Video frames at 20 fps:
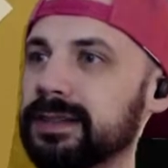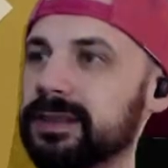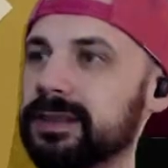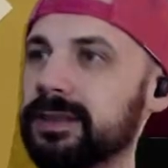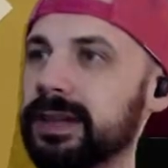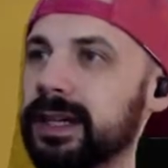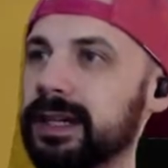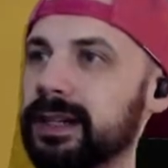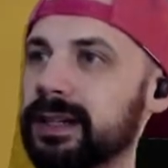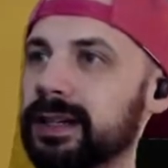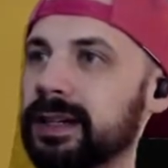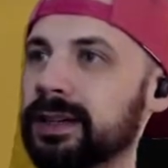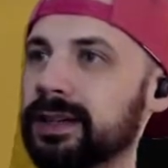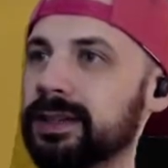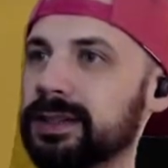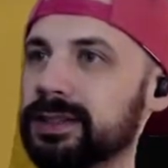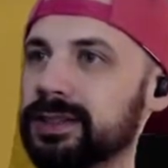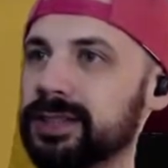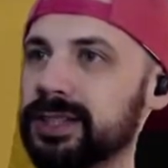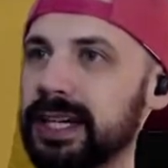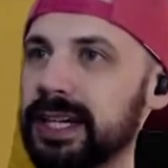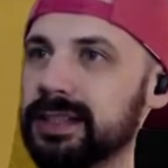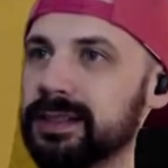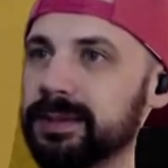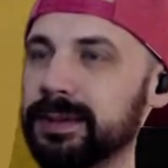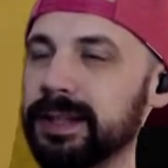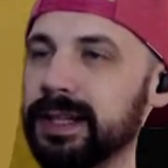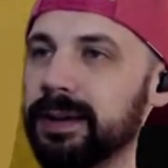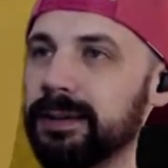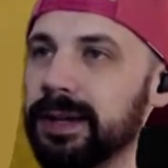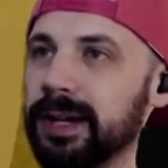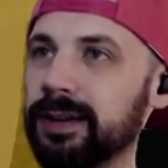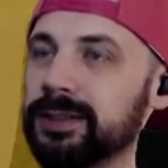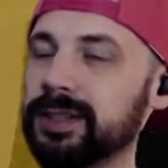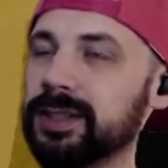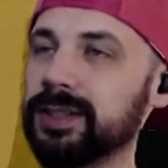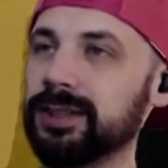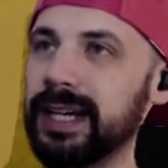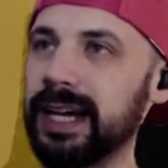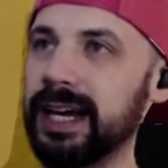Wait, it'll usually ask me. There we go.
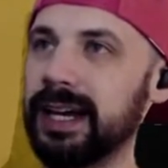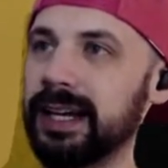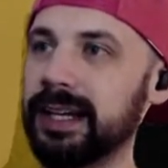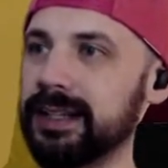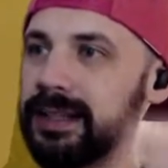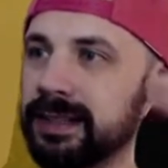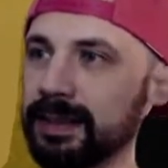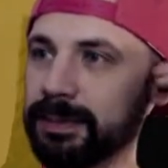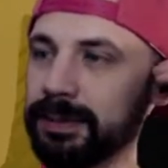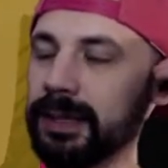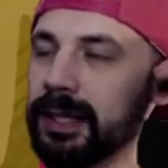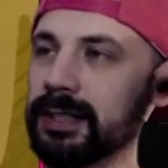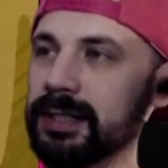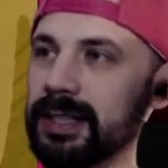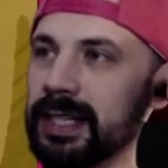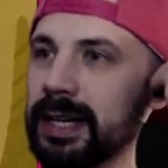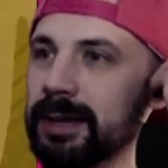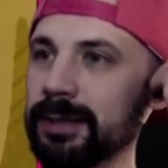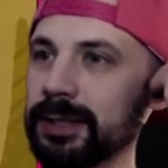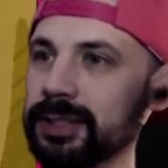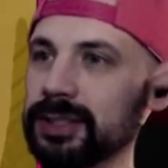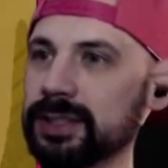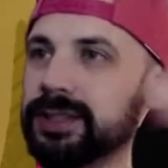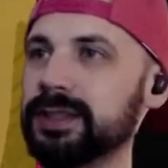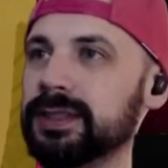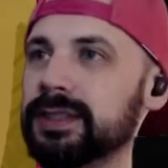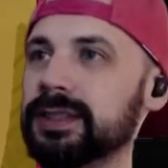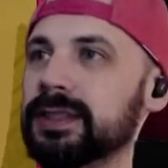So yeah, it is a plus damage.